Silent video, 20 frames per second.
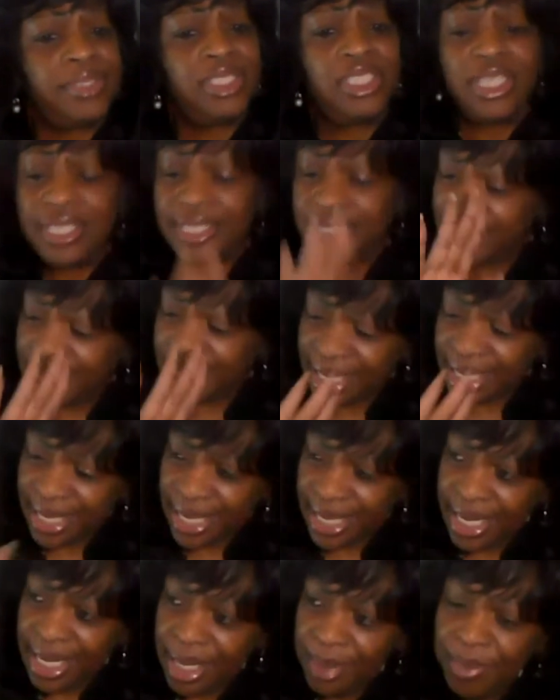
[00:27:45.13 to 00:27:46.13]
Just
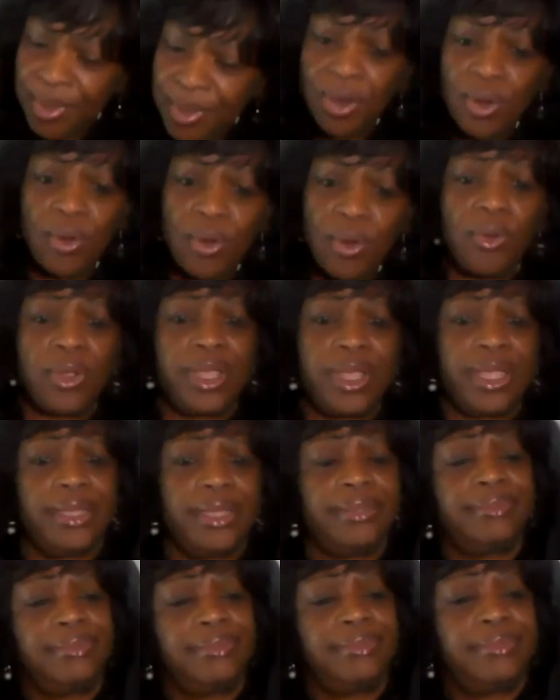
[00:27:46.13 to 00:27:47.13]
keep going.
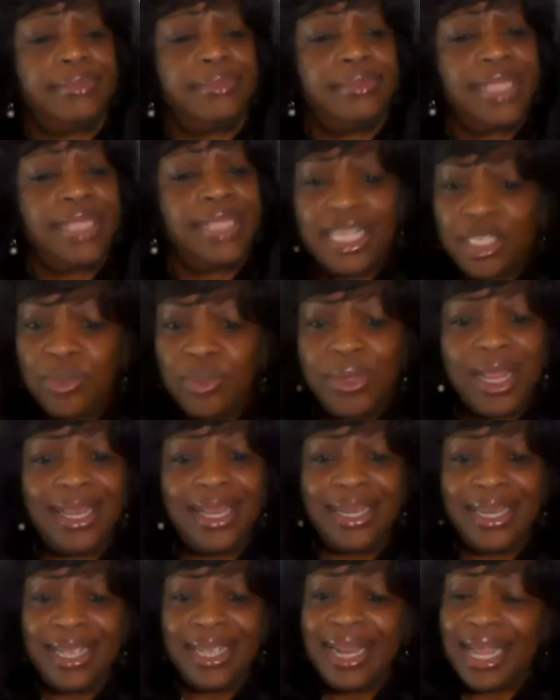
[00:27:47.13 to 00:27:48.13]
That's what
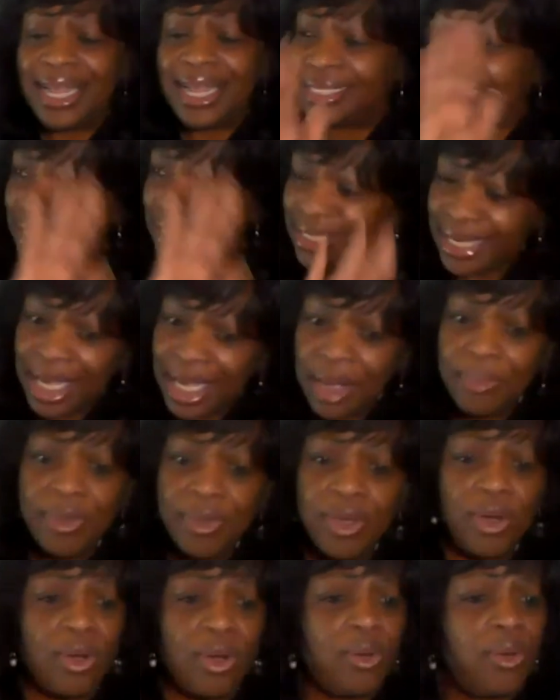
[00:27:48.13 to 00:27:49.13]
I did. I just kept
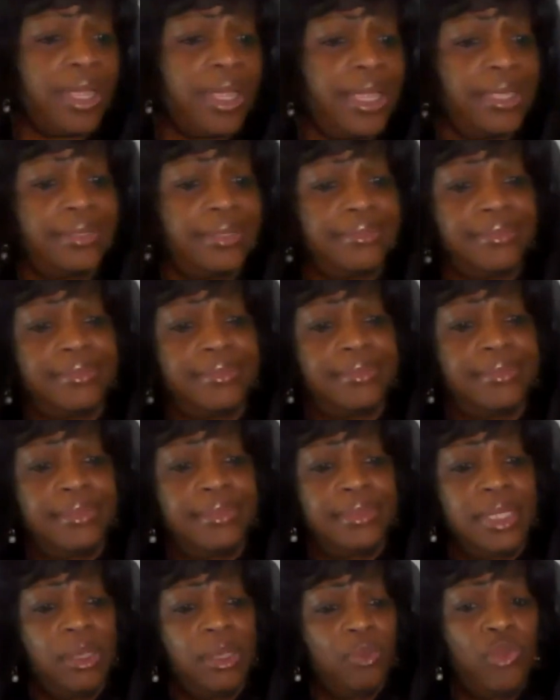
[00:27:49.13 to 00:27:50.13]
going.
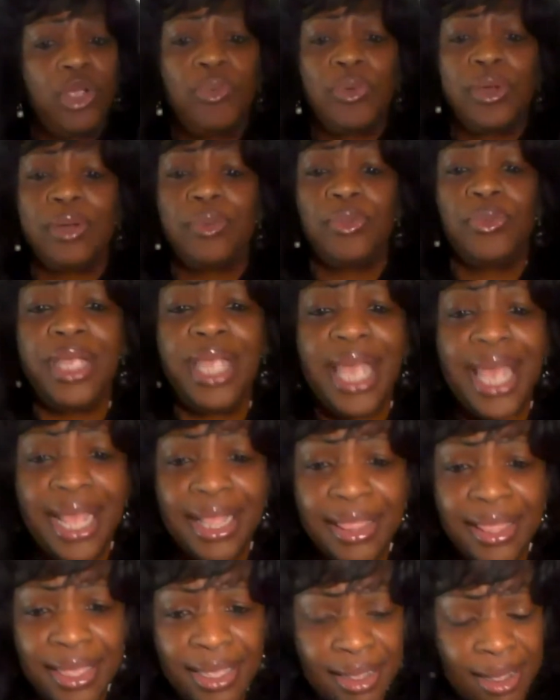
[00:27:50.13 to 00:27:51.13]
We
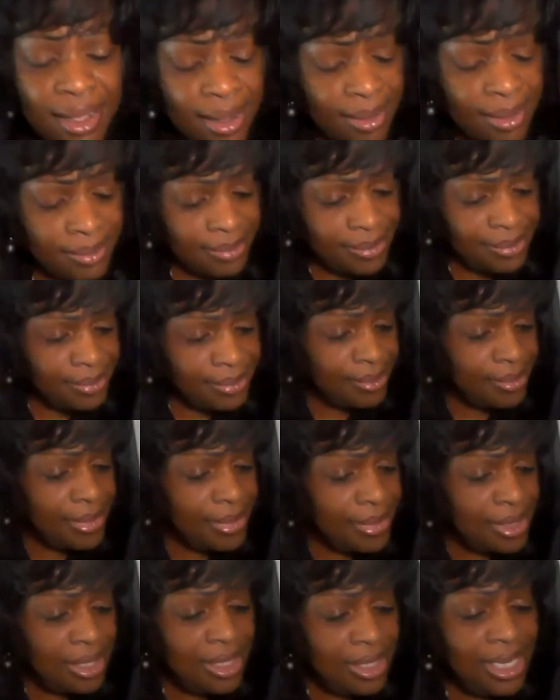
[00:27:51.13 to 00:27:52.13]
had the
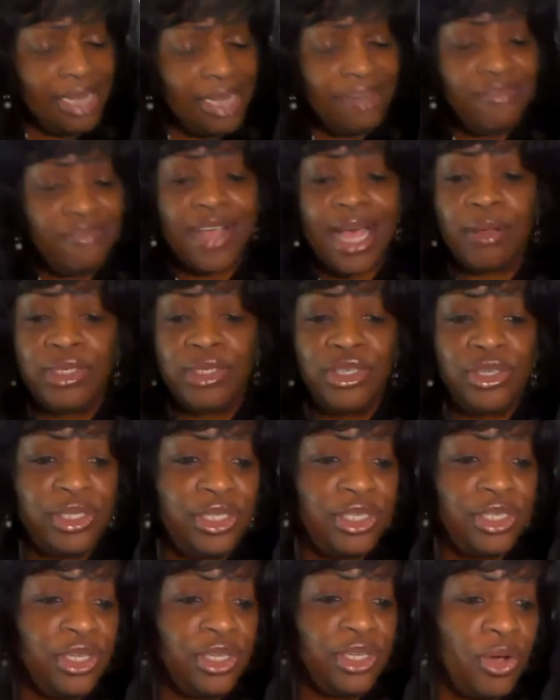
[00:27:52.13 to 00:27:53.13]
get
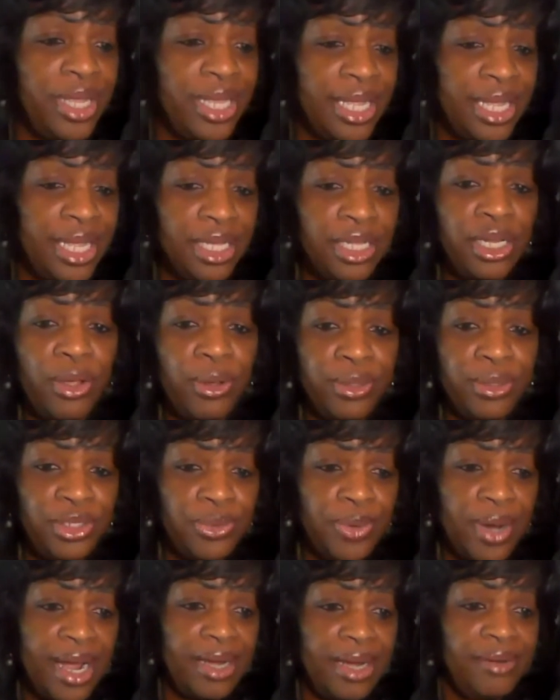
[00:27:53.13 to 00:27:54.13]
vouchers to go and get
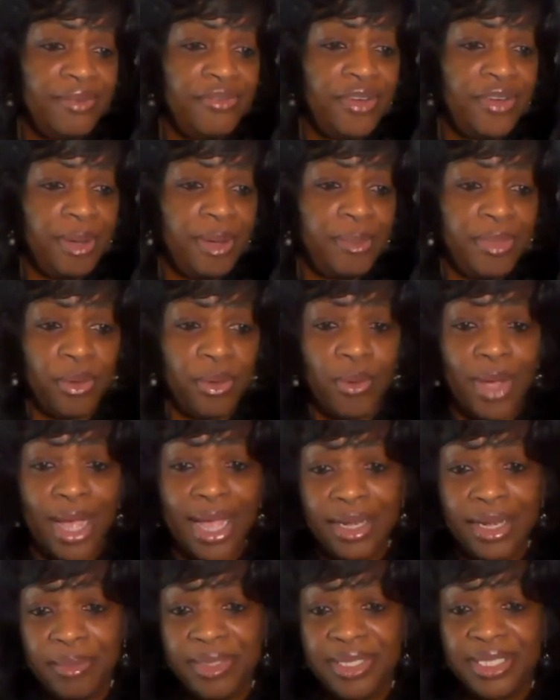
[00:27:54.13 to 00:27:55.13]
clothes, right, from the
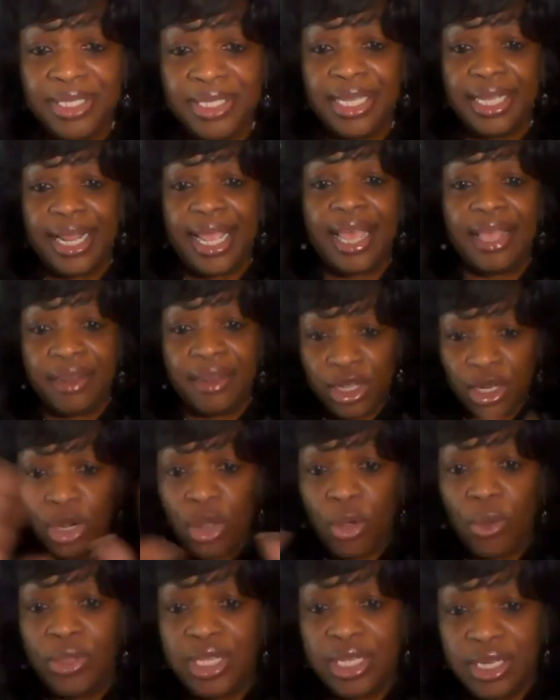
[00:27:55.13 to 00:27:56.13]
YWC. It had a
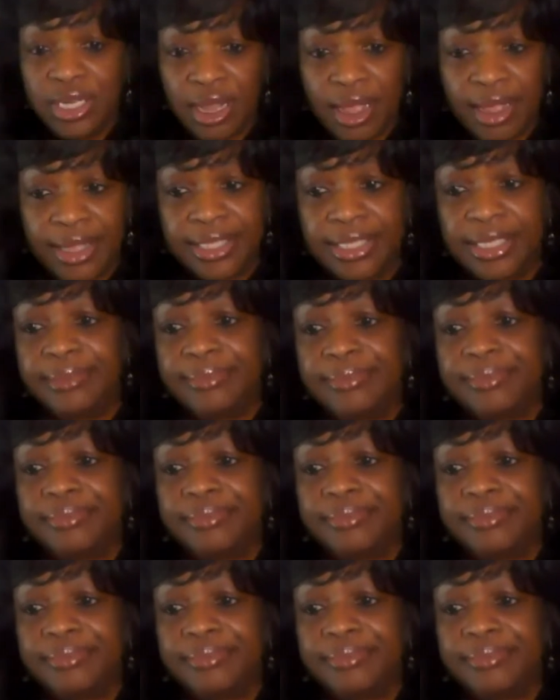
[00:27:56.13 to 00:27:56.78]
clothing closet.